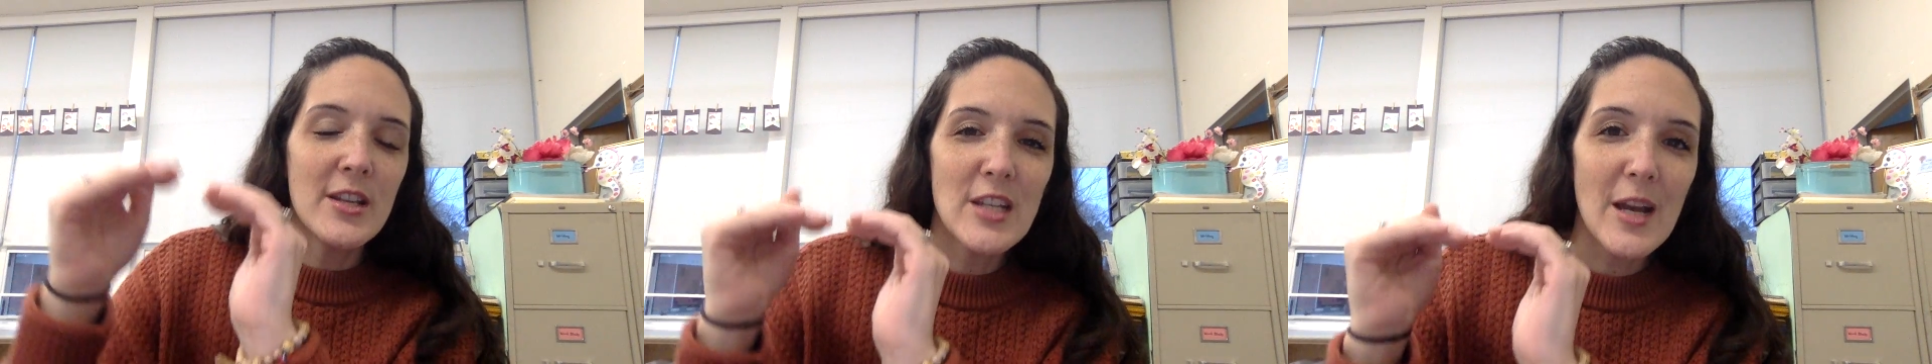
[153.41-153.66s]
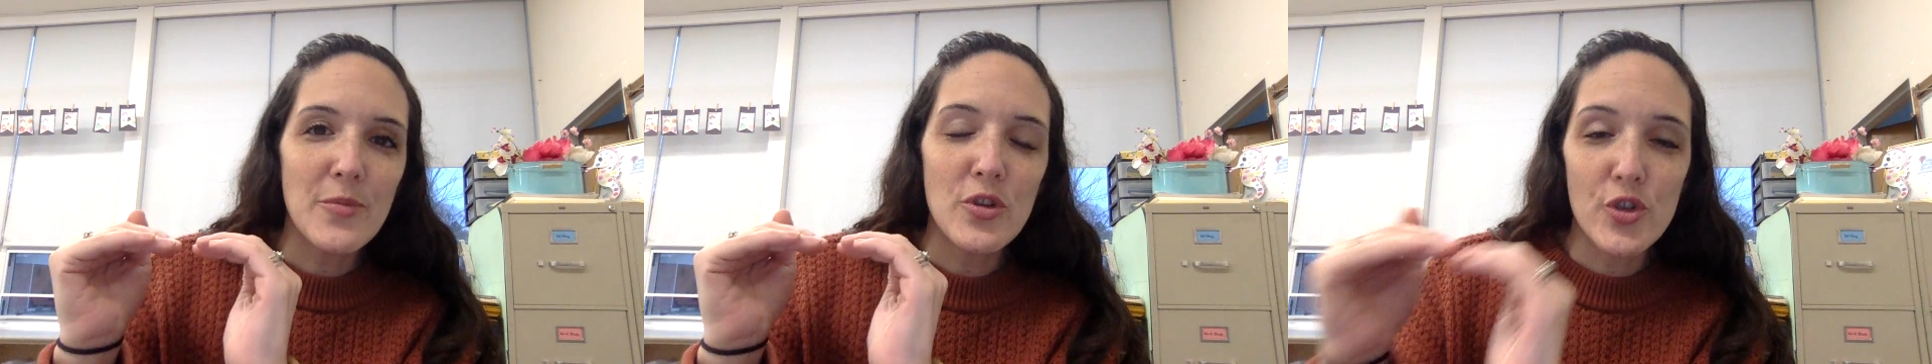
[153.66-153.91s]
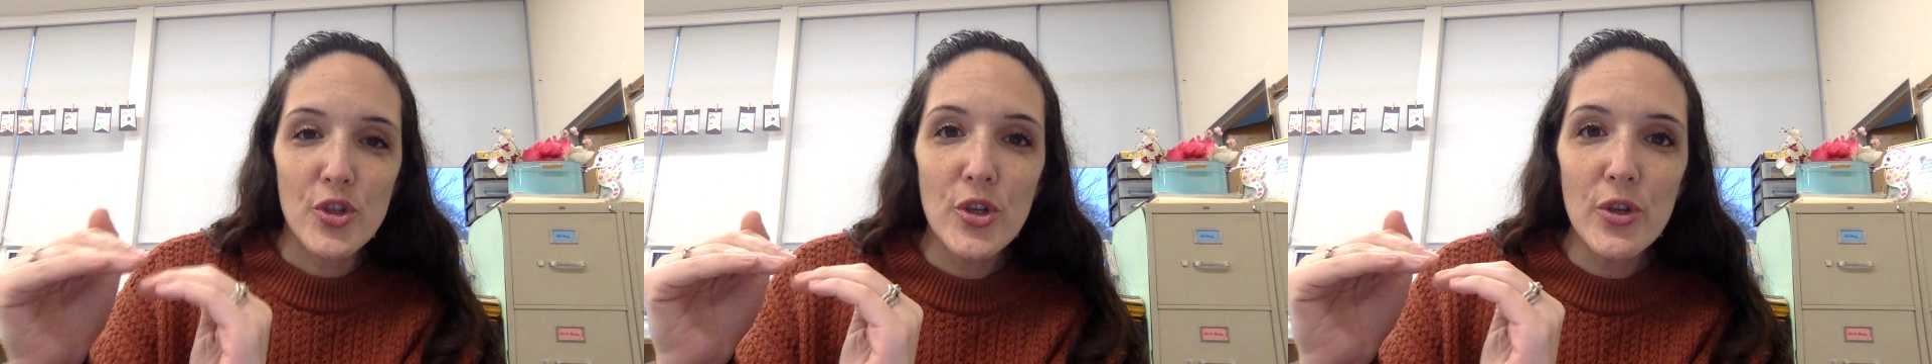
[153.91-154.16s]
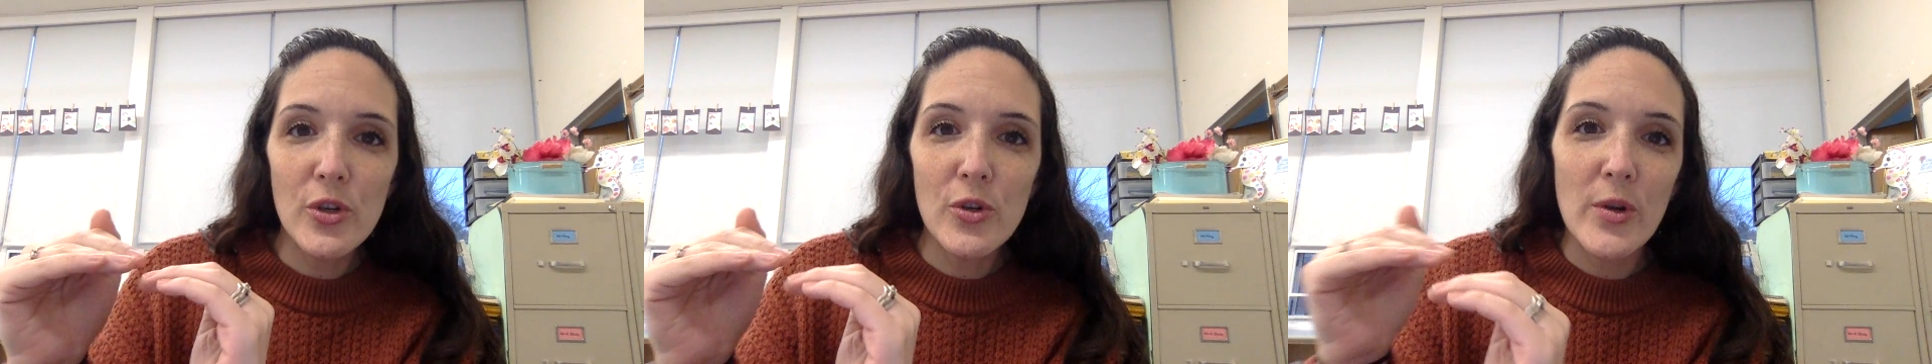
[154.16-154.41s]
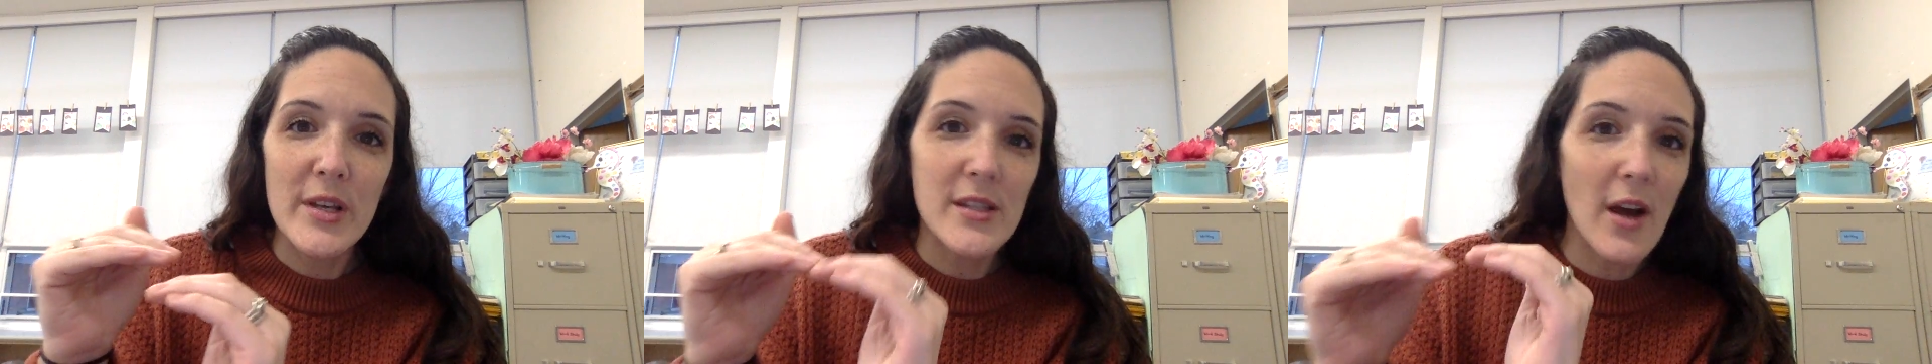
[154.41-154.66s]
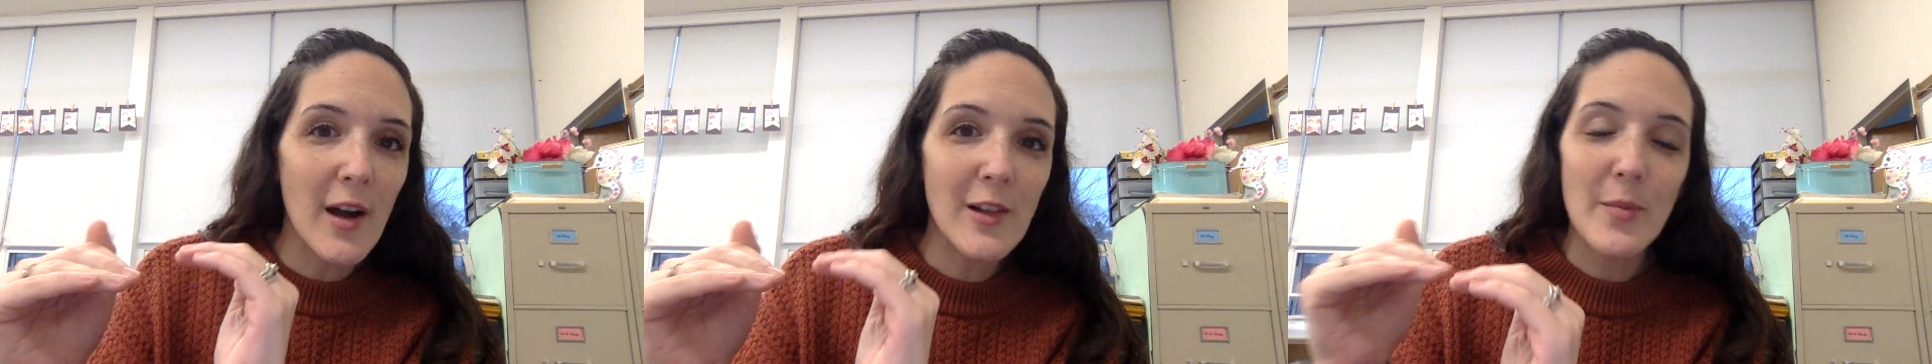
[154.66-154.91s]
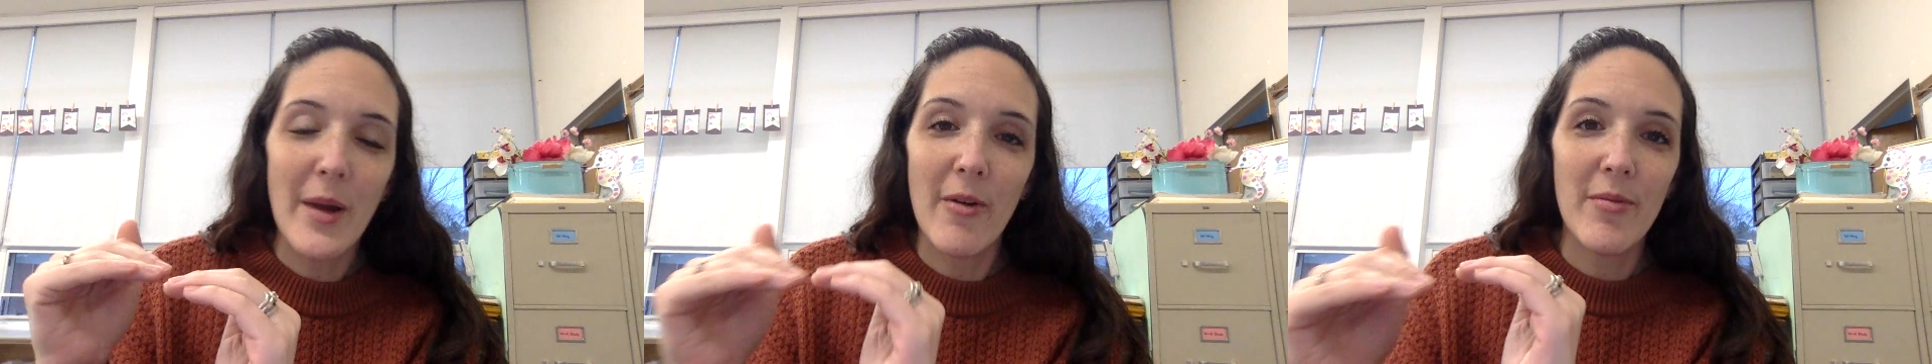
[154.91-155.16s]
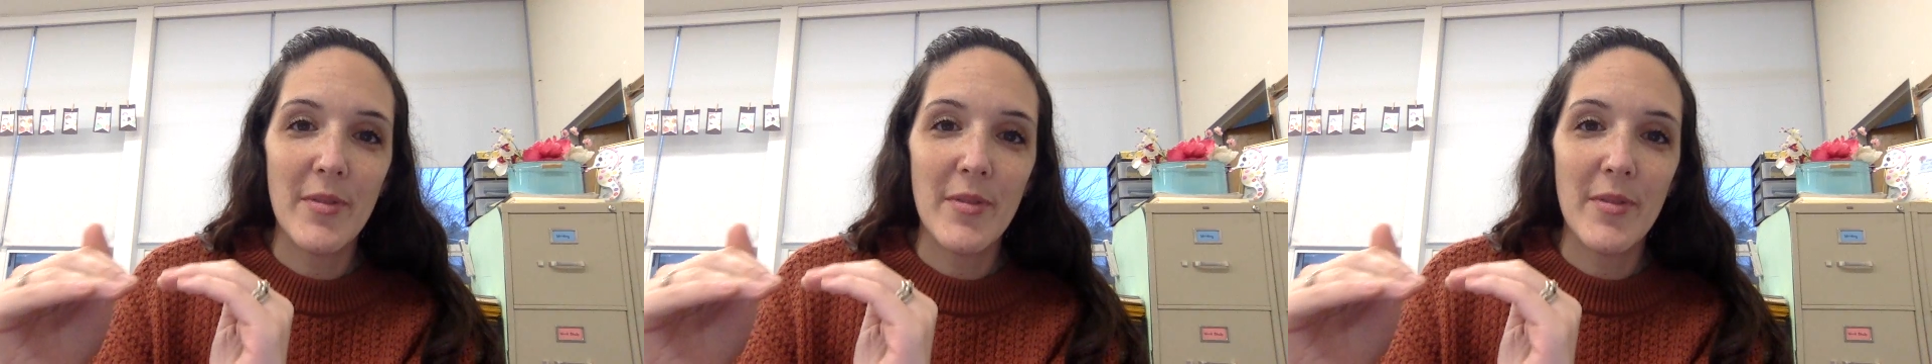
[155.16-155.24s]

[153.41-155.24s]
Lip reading: Chapter 2 is all about